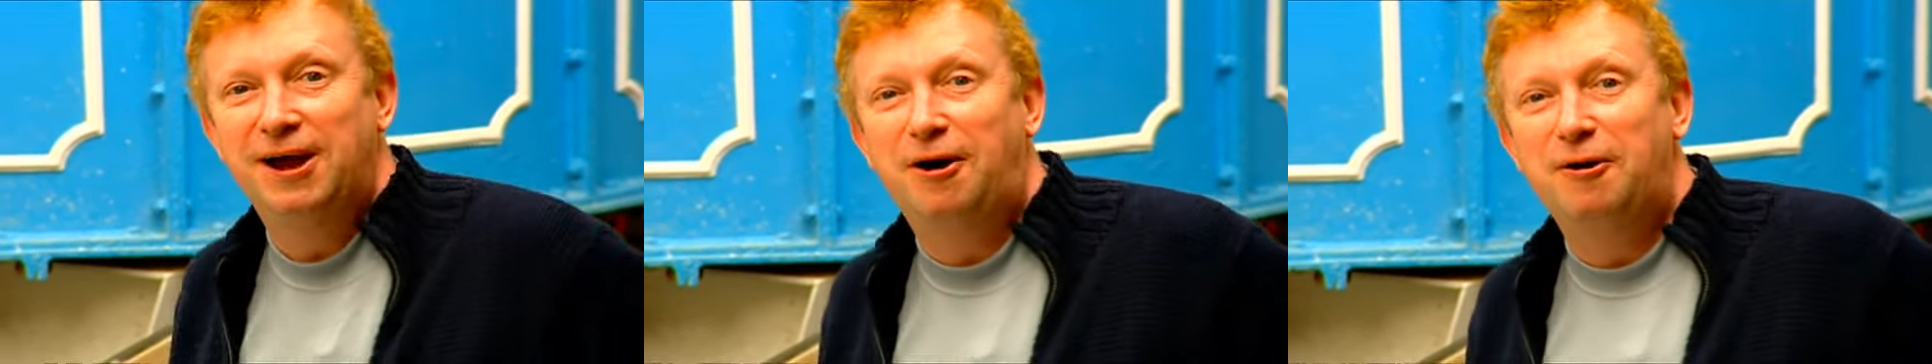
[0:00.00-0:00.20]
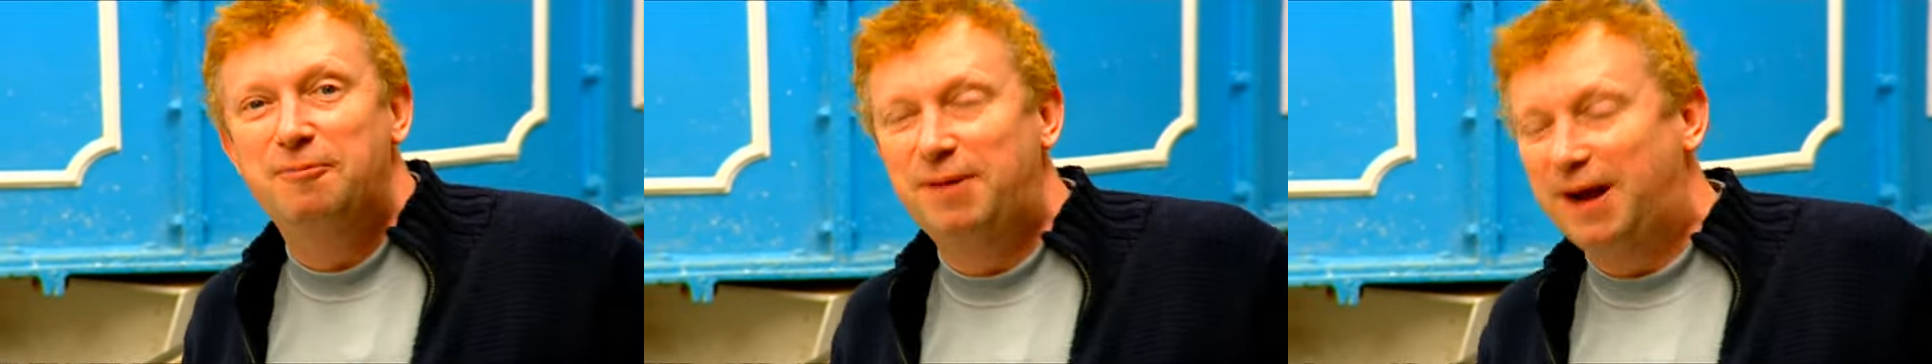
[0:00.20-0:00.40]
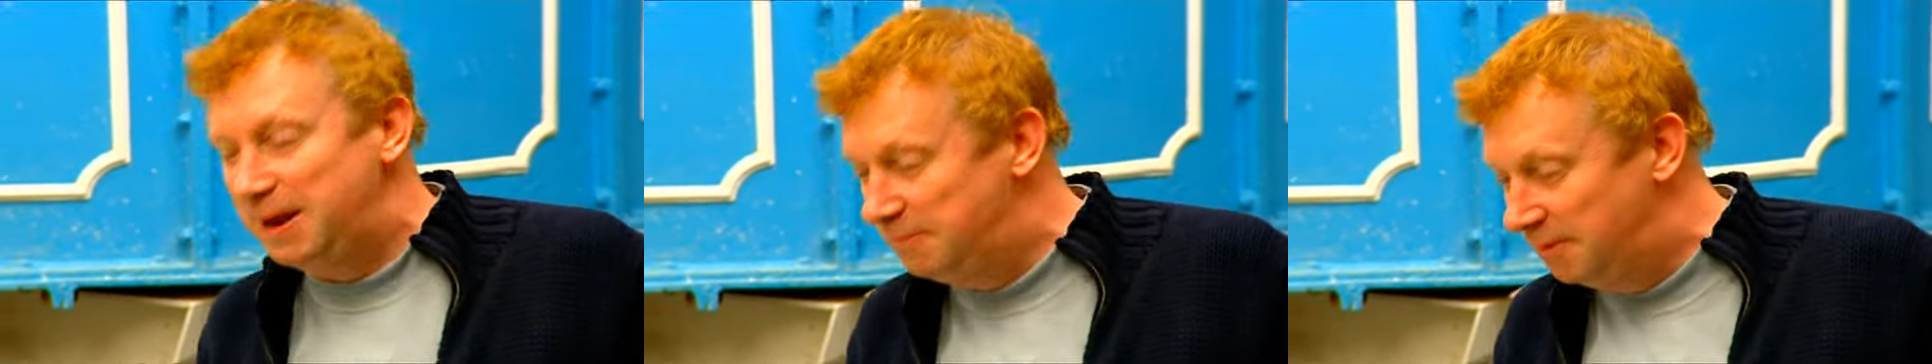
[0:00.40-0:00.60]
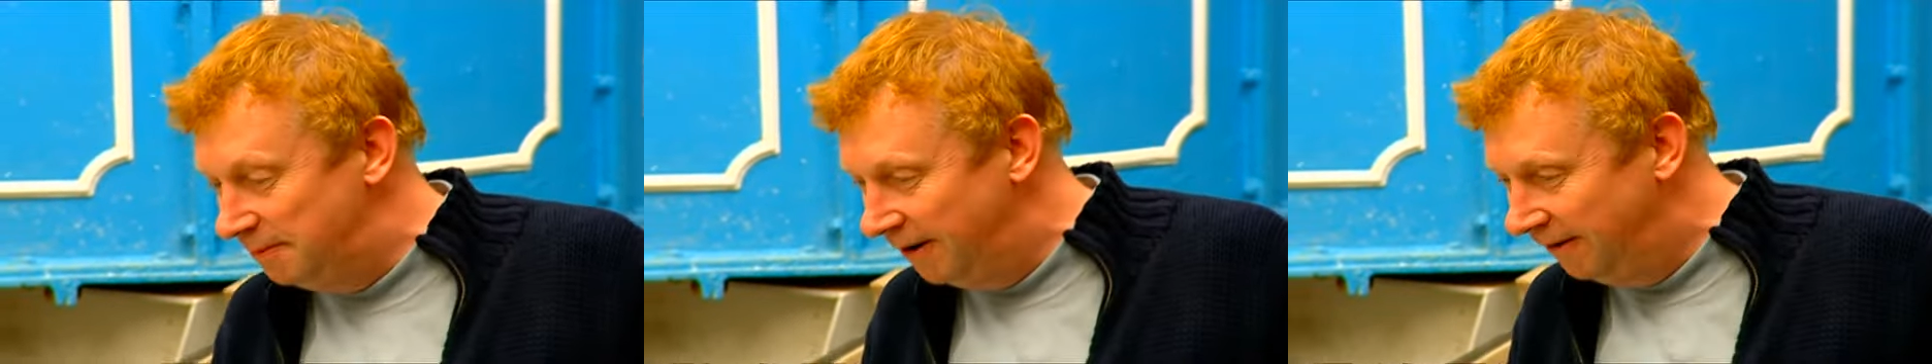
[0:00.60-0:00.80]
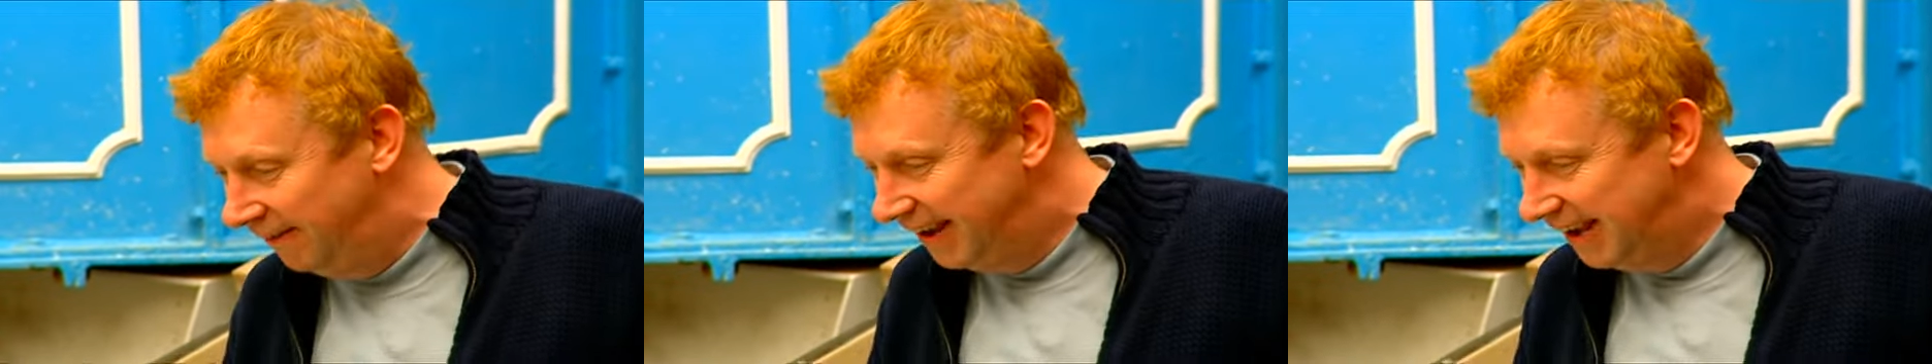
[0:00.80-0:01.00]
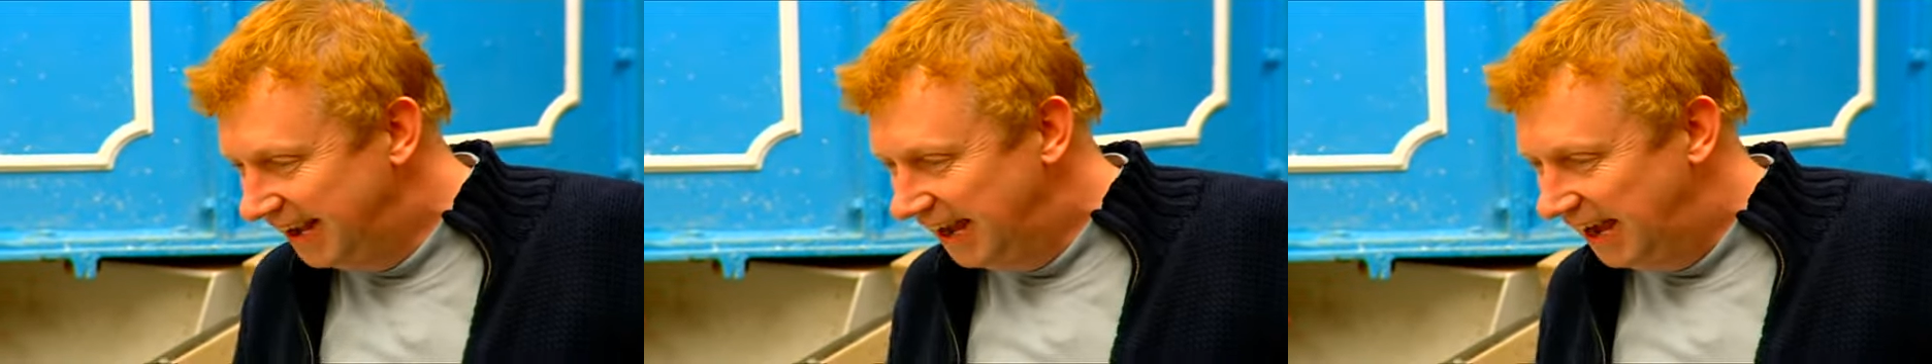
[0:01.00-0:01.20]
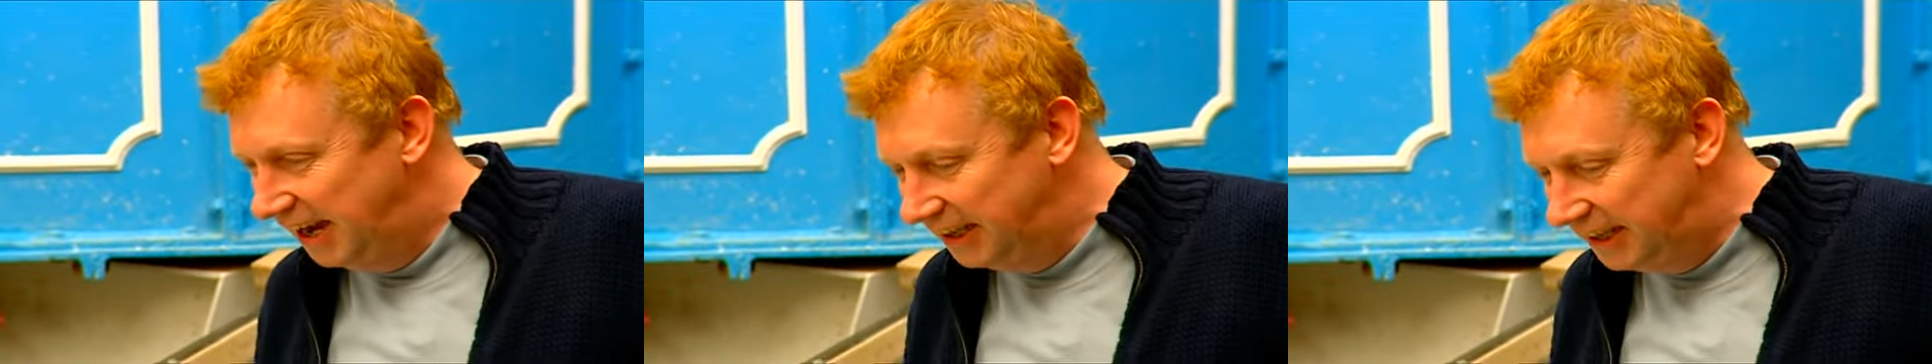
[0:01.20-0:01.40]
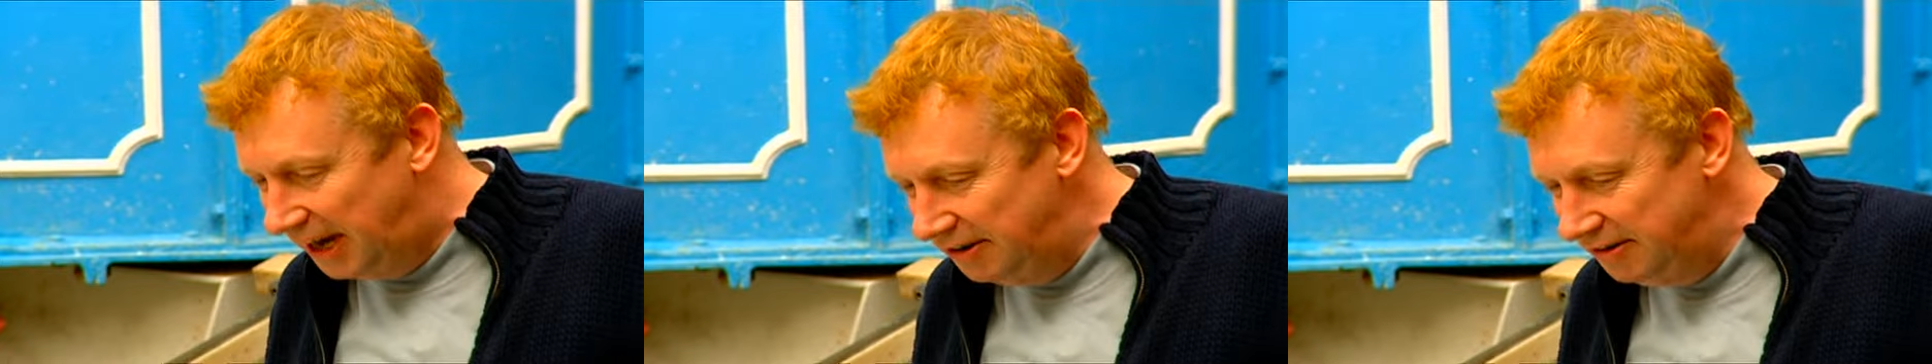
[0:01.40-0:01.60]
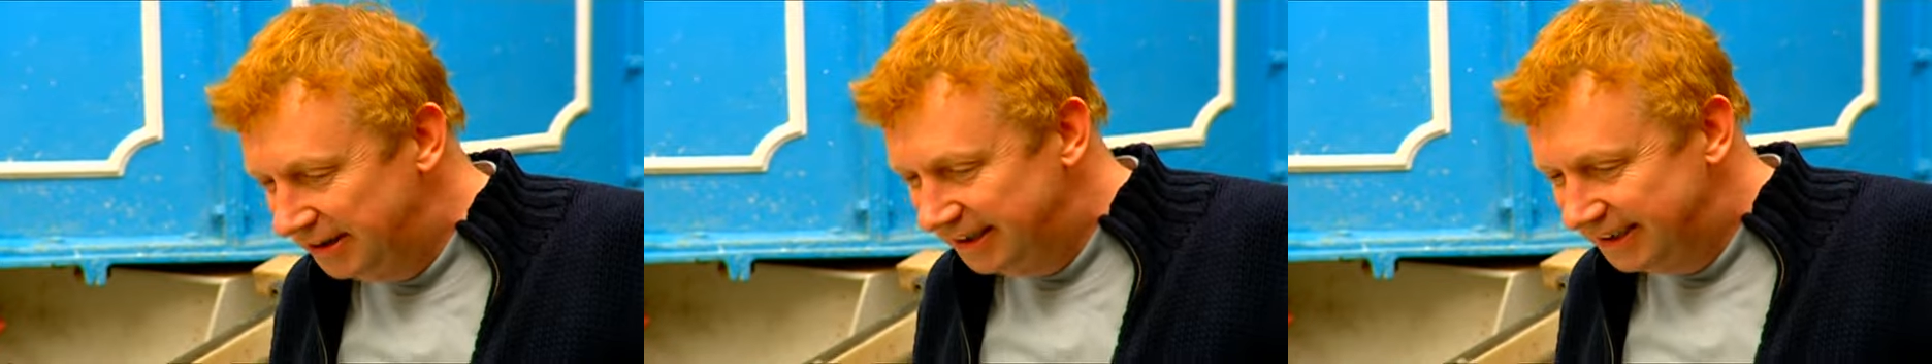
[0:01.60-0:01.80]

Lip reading: Hole paper mill and go,